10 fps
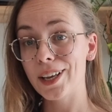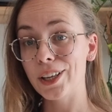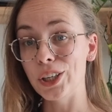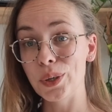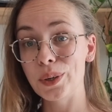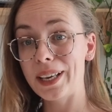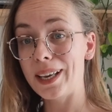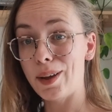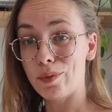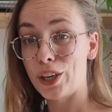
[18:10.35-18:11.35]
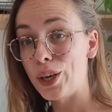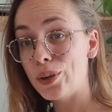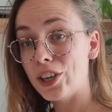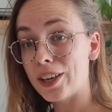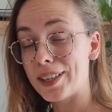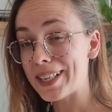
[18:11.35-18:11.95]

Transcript: uni reunion,